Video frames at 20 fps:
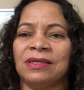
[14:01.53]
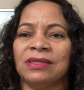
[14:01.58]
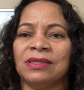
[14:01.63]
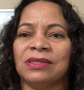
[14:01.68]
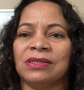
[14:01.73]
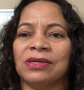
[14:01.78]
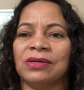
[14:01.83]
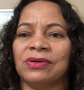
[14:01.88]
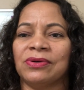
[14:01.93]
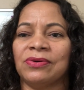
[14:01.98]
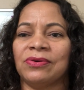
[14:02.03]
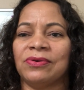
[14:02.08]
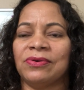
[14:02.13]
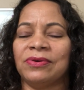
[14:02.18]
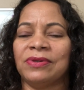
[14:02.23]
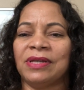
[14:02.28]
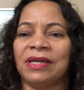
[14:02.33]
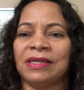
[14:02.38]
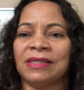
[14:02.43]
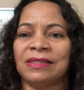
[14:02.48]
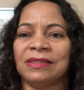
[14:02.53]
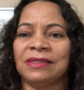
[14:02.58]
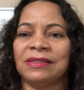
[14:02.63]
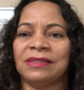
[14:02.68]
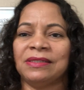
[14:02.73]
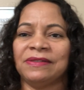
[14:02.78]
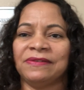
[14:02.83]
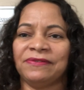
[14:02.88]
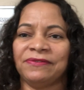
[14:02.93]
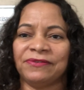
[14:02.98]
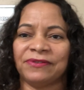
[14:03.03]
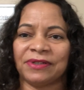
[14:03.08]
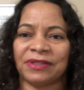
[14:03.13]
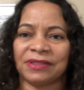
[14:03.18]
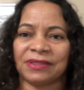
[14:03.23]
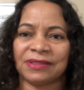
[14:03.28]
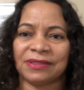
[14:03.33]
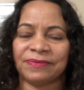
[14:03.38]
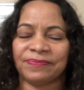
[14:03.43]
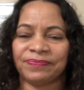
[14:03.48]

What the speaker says: So that's the difference.